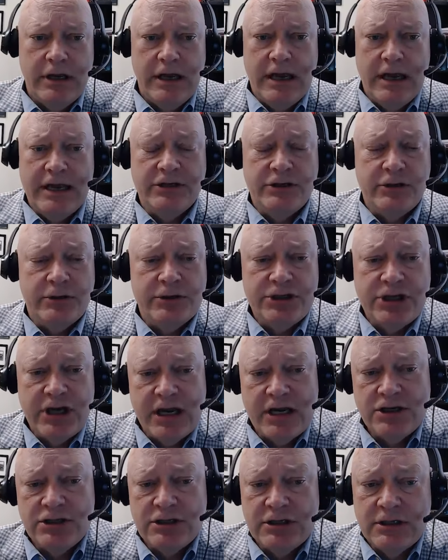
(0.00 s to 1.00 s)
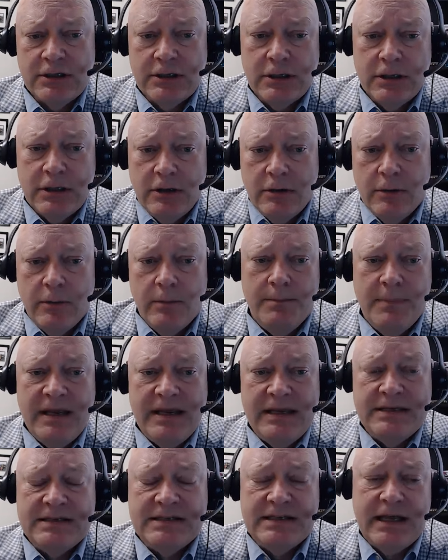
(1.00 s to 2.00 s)
interchanging
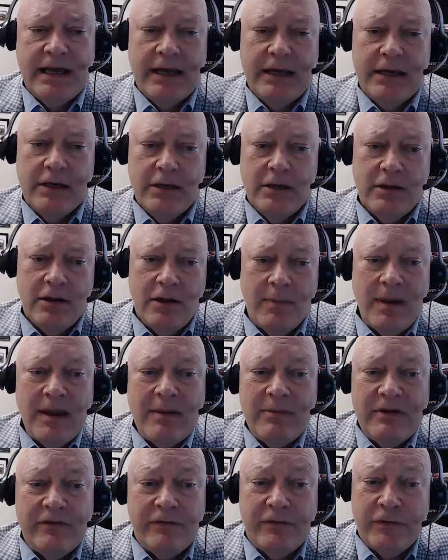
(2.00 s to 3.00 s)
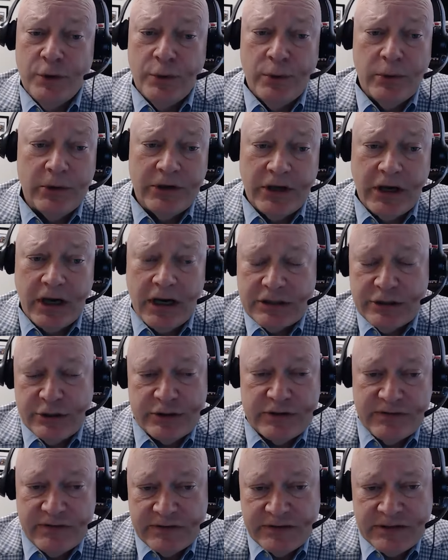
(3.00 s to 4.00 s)
means that there may be fewer
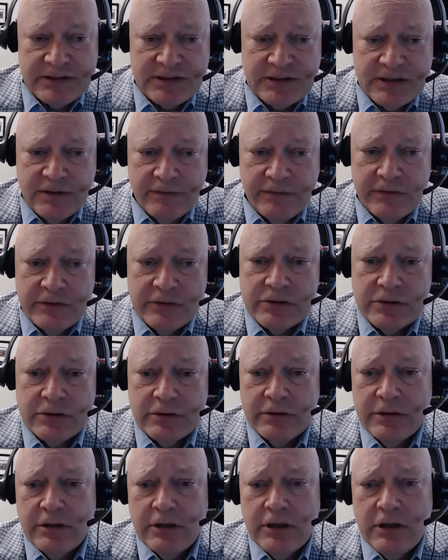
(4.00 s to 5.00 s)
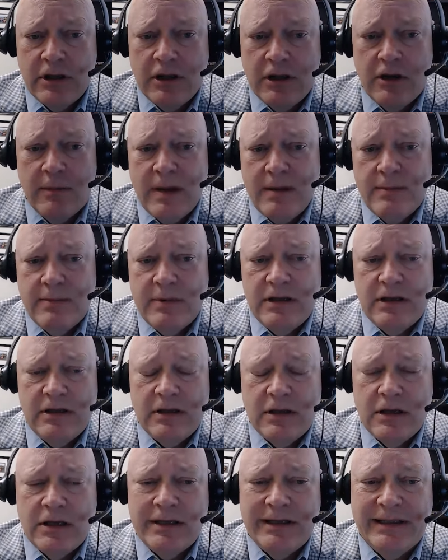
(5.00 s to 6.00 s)
doctor's visits in the future. There may be
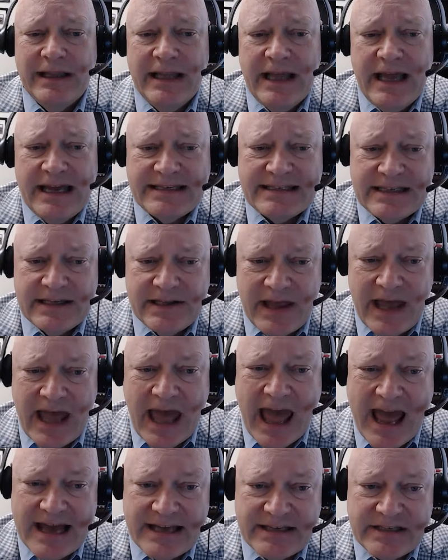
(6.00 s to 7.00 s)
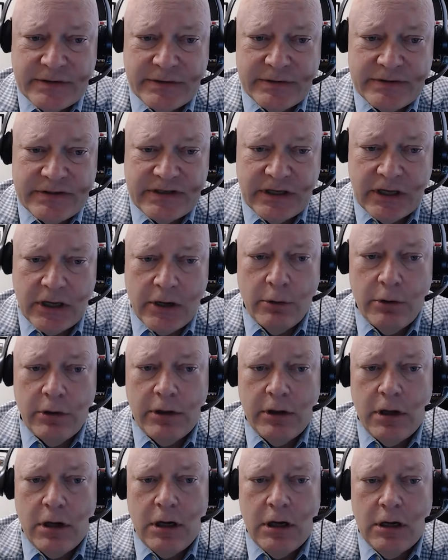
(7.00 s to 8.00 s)
less of the hassles that go
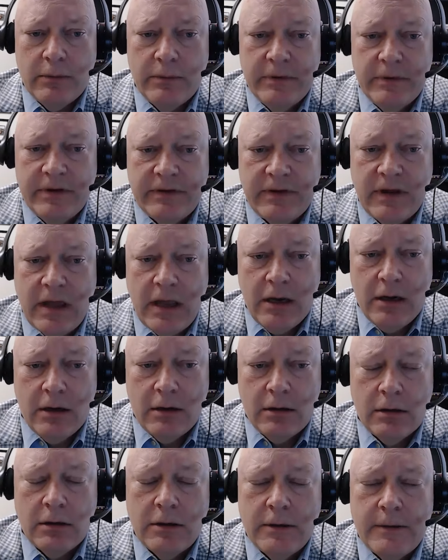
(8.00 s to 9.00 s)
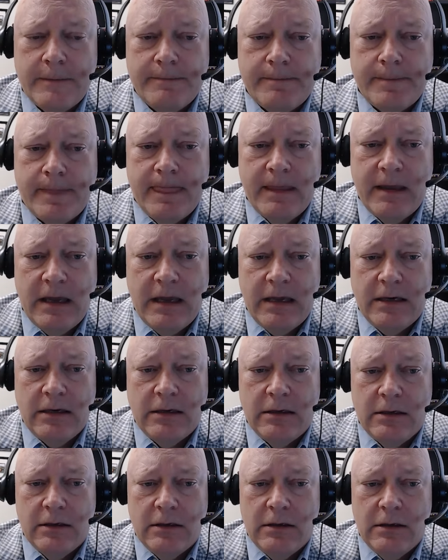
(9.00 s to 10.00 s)
along with care that
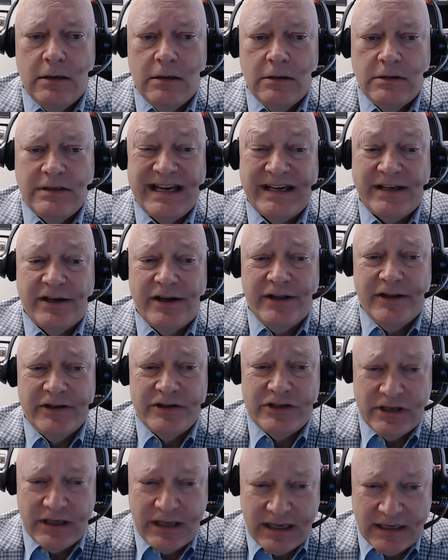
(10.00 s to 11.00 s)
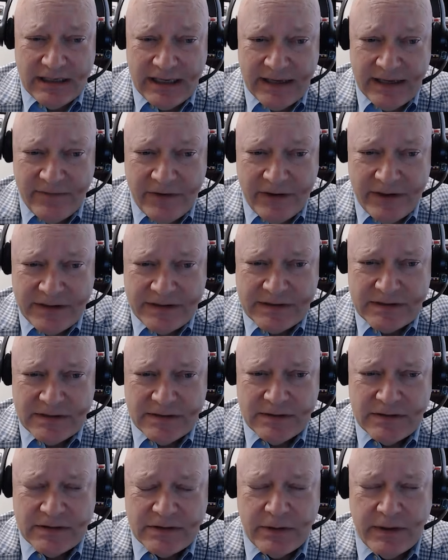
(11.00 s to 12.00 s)
technology can give us.
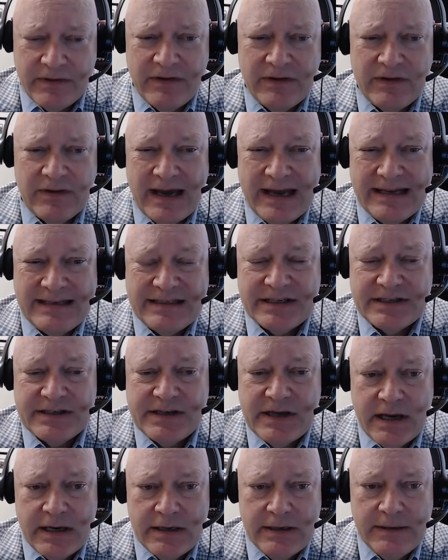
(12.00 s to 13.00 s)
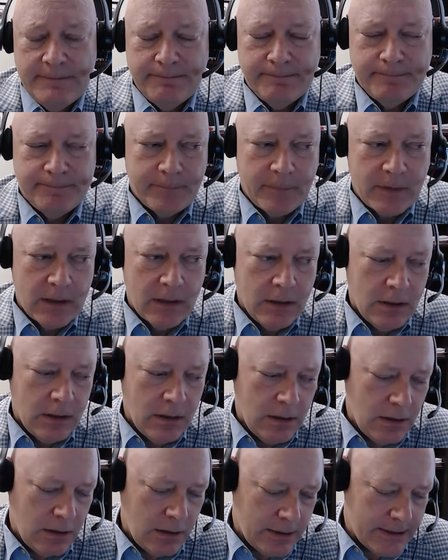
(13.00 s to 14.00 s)
So I think that's exciting.
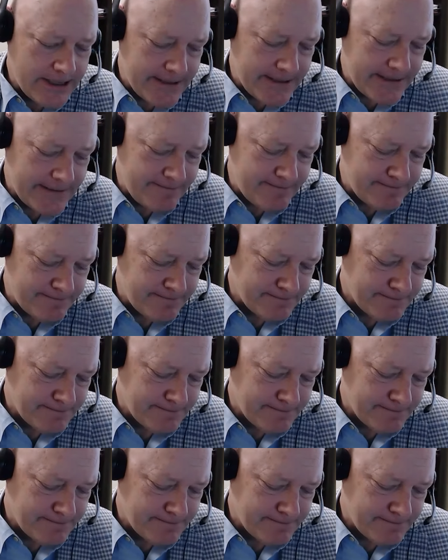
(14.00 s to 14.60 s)
All